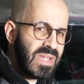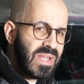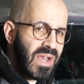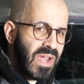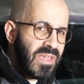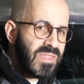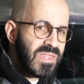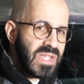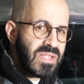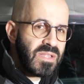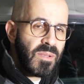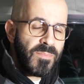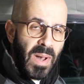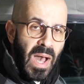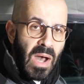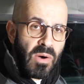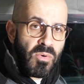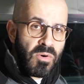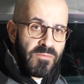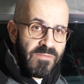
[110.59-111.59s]
and I think the
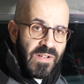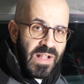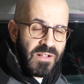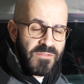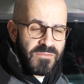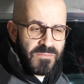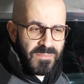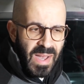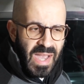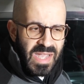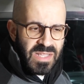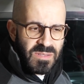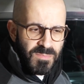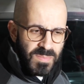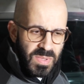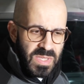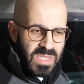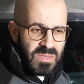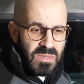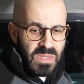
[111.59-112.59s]
power valve
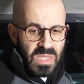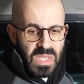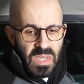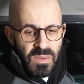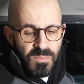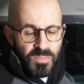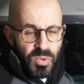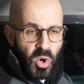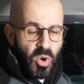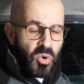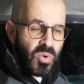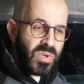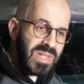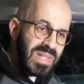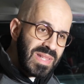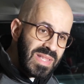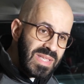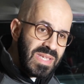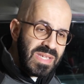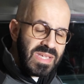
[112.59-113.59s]
might be
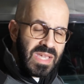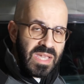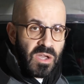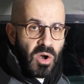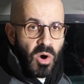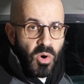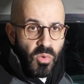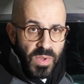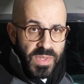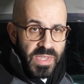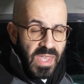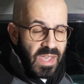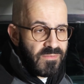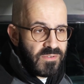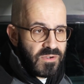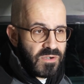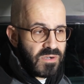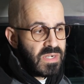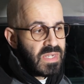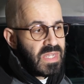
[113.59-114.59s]
broken, leaking or
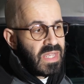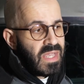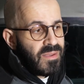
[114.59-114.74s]
whatever,